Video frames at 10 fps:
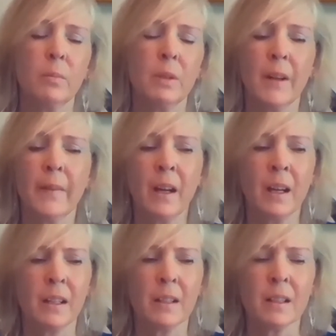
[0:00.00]
Beyond
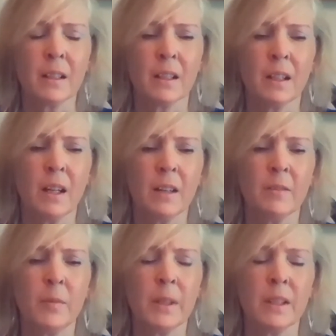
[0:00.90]
that,
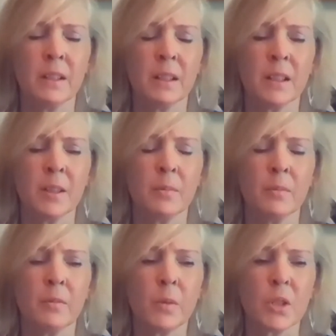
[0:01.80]
I've been
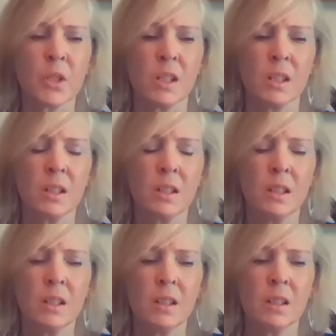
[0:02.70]
fortunate
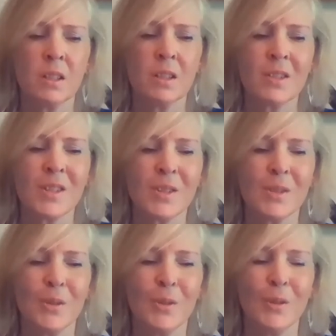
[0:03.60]

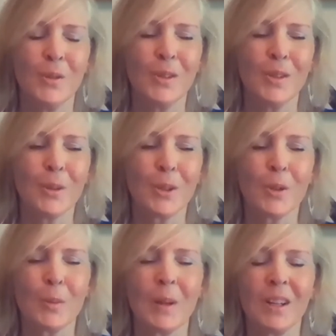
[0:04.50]
to work
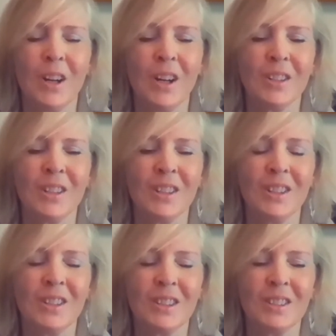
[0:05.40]
with my
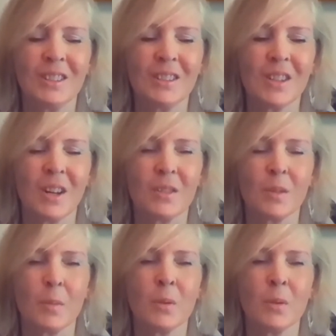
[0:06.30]
colleague, Dr.